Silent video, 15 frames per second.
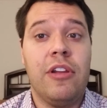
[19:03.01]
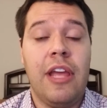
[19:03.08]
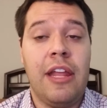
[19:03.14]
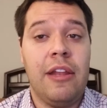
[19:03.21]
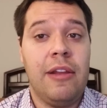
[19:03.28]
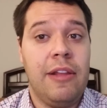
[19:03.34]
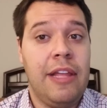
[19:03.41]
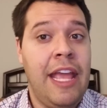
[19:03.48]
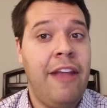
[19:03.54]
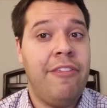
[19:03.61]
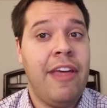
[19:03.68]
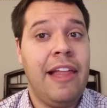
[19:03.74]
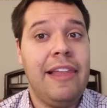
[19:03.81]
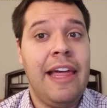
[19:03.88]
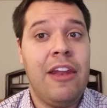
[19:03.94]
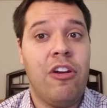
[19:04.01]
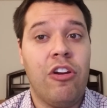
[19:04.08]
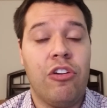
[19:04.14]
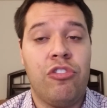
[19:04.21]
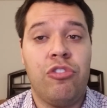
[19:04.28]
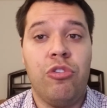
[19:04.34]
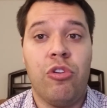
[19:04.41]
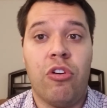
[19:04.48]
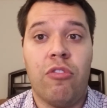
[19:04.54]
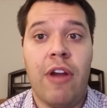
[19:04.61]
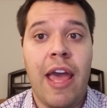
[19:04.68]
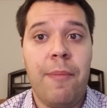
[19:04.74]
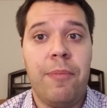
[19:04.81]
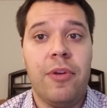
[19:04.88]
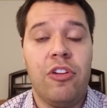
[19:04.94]
and gave that letter to her
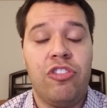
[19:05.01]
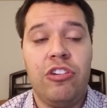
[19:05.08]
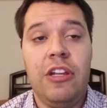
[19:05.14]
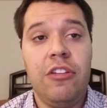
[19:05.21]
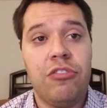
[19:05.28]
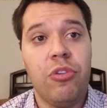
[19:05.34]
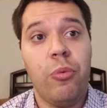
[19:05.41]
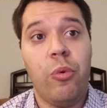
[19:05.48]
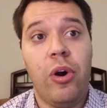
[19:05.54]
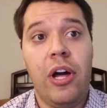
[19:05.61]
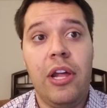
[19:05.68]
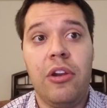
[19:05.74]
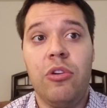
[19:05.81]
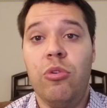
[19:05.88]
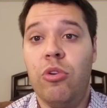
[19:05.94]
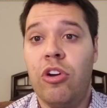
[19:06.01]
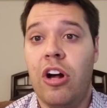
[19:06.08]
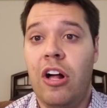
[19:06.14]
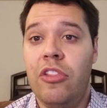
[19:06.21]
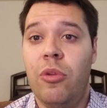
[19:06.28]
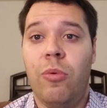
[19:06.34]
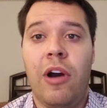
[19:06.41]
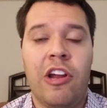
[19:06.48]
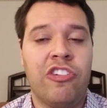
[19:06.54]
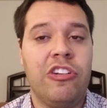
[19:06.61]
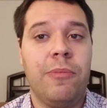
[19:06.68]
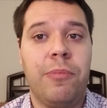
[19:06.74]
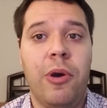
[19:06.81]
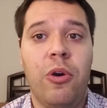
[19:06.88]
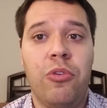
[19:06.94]
rep. She's the one who called the Washington
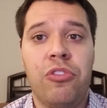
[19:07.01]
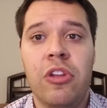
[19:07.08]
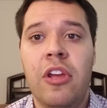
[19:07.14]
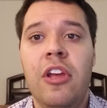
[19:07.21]
Post.